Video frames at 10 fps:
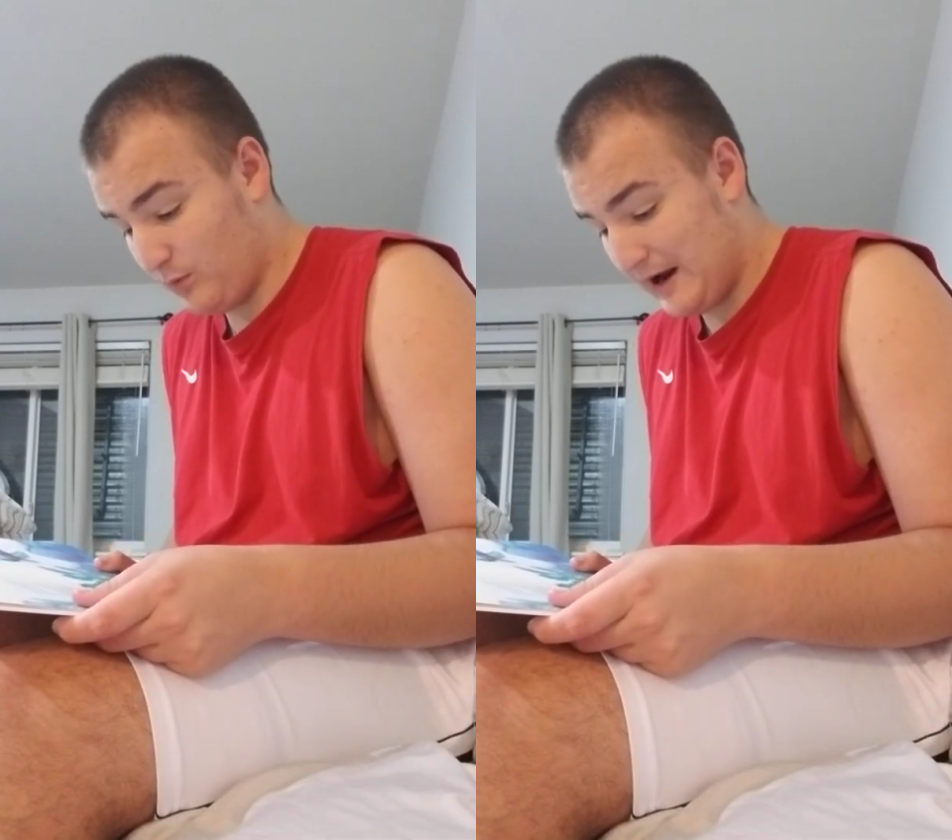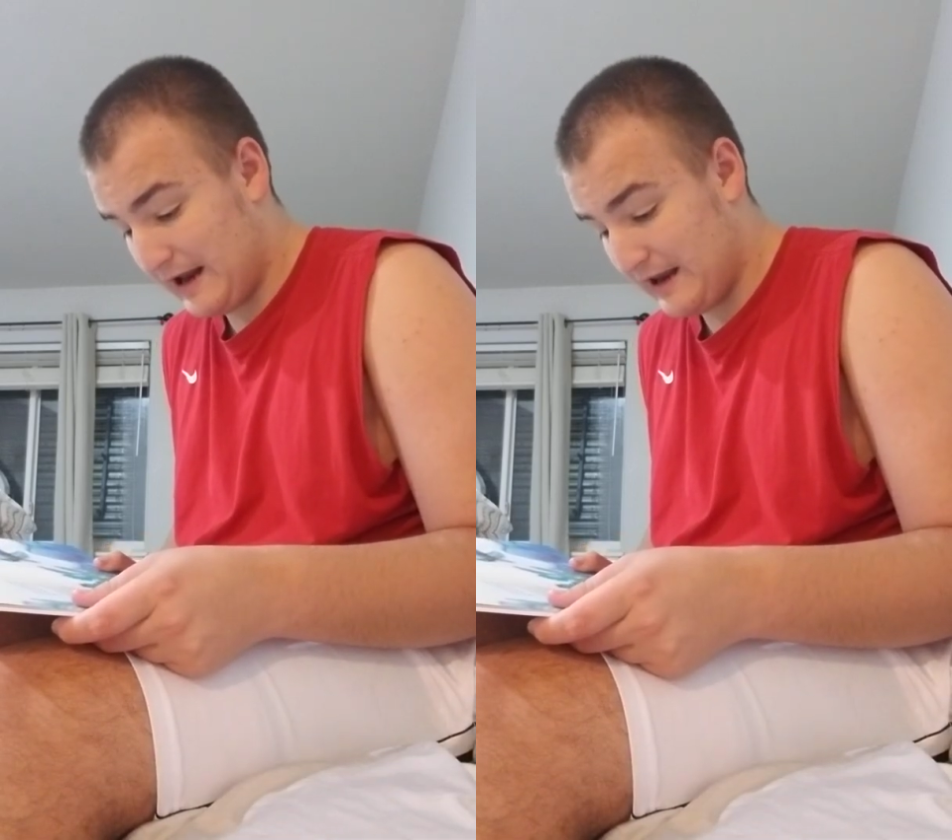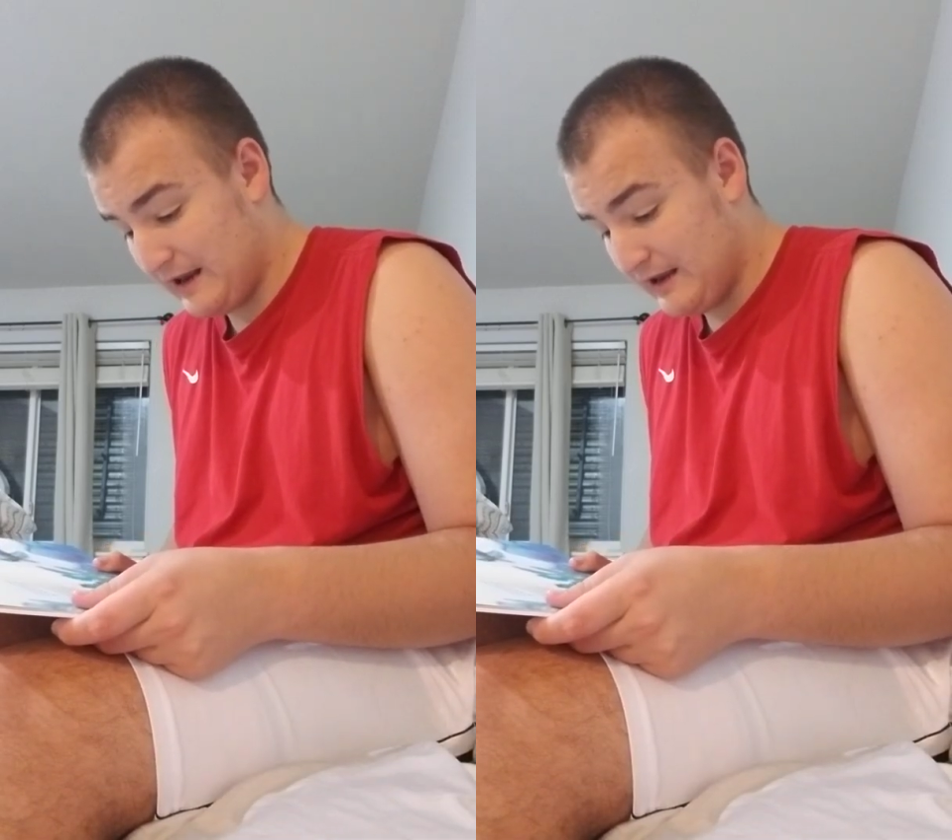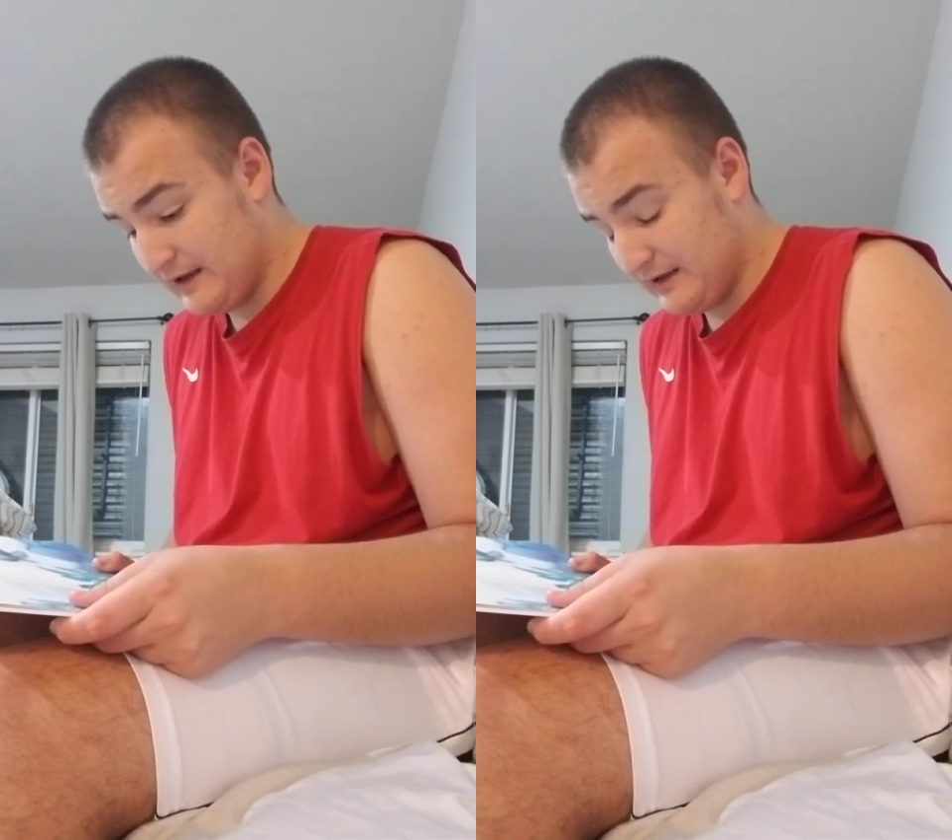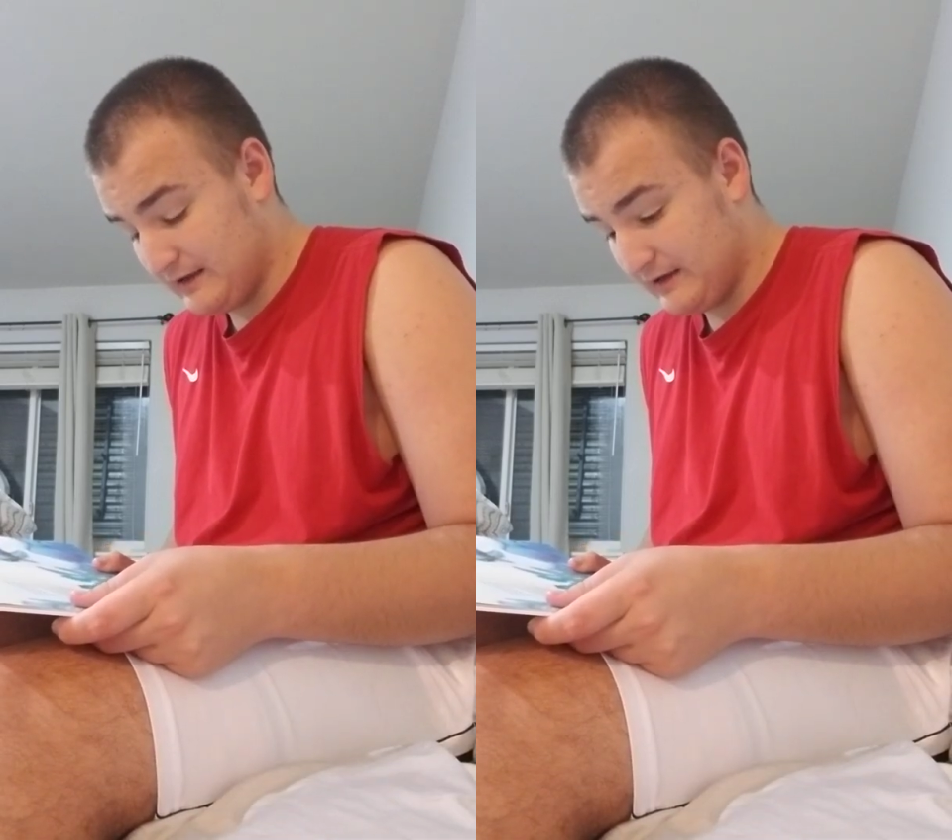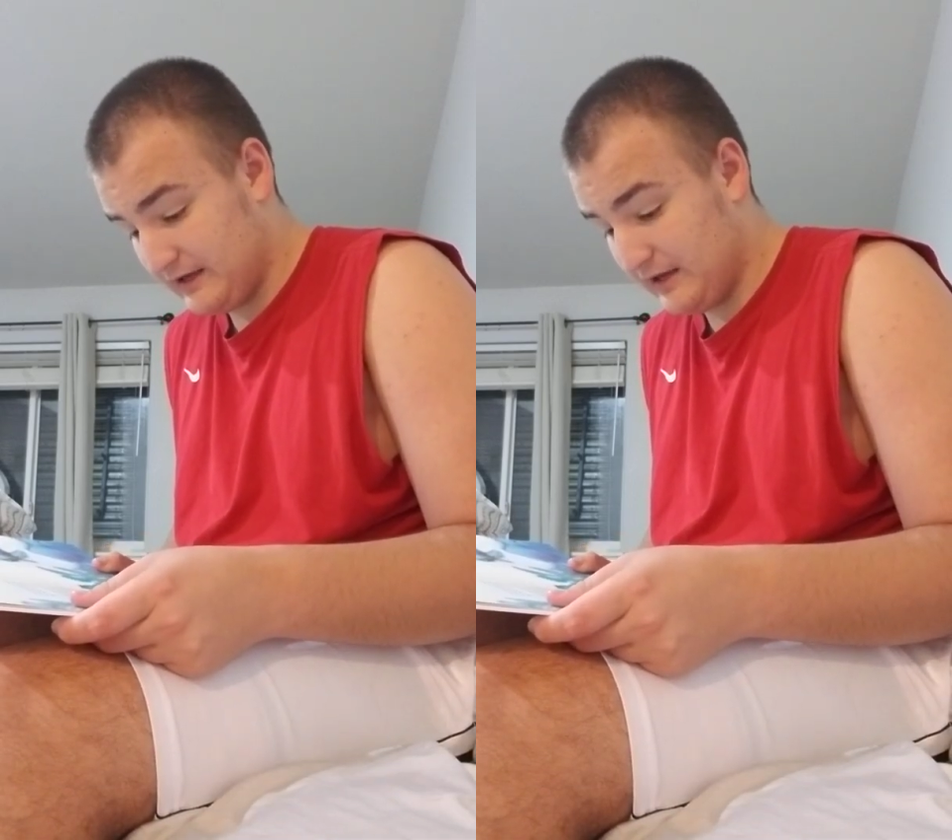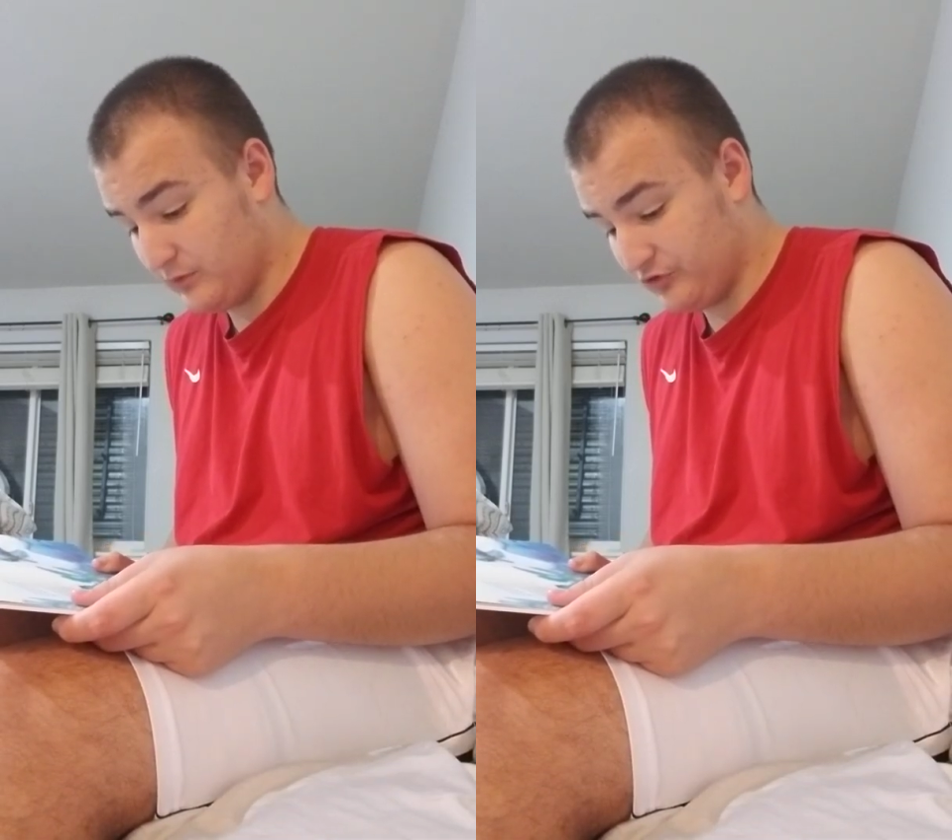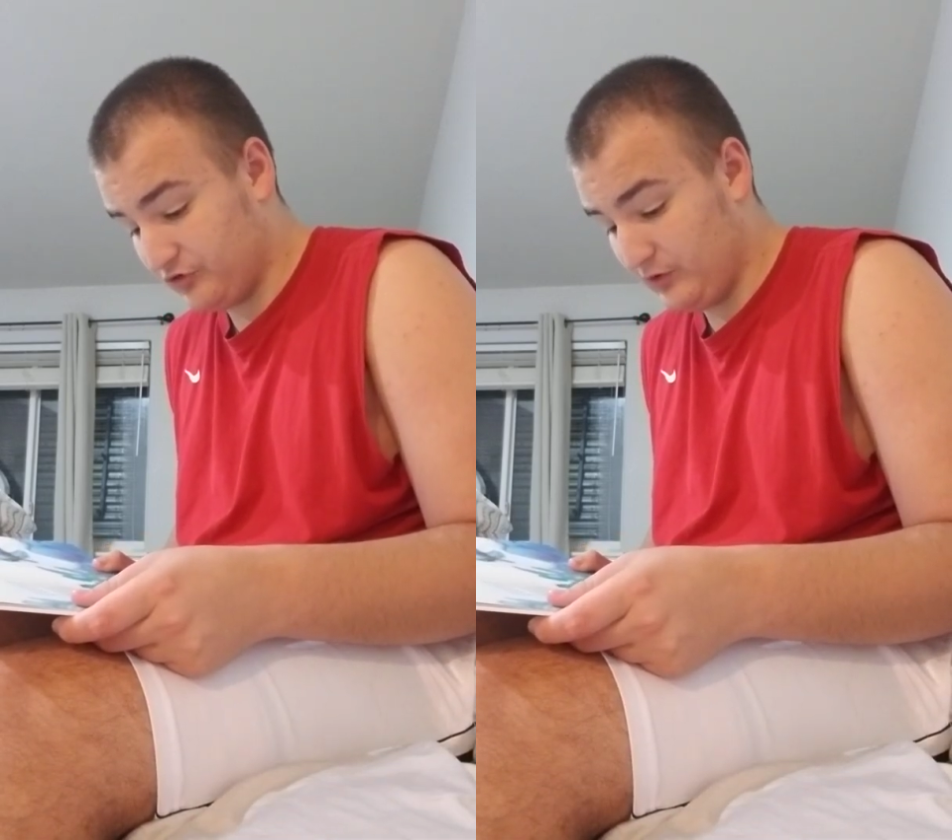away. He
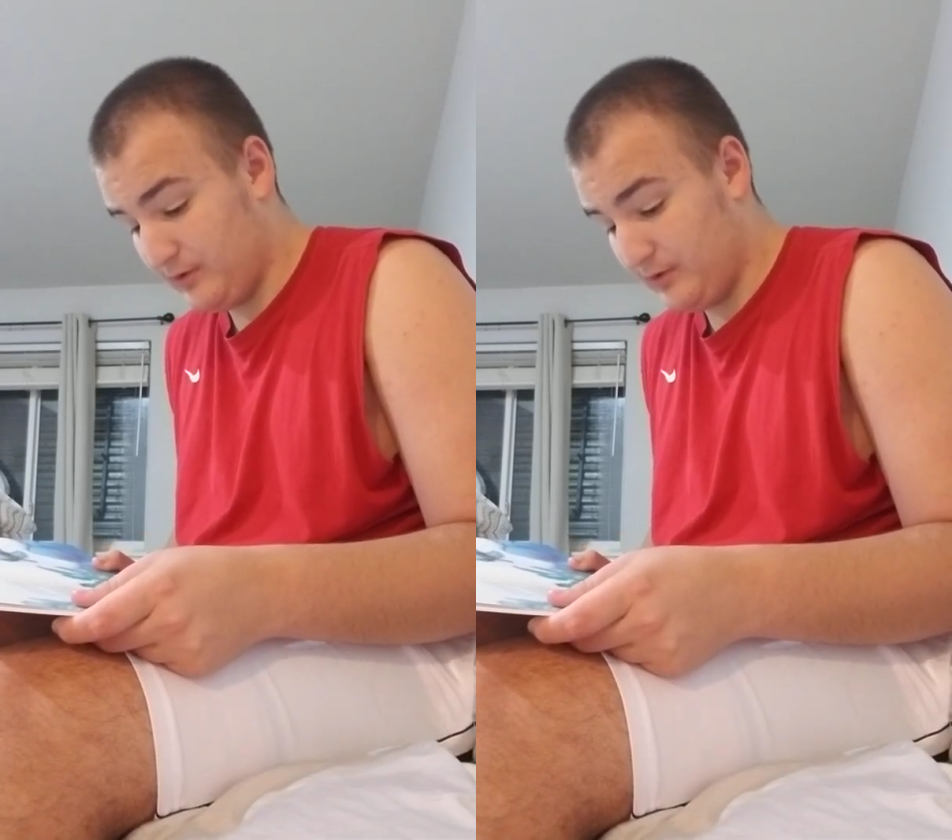was so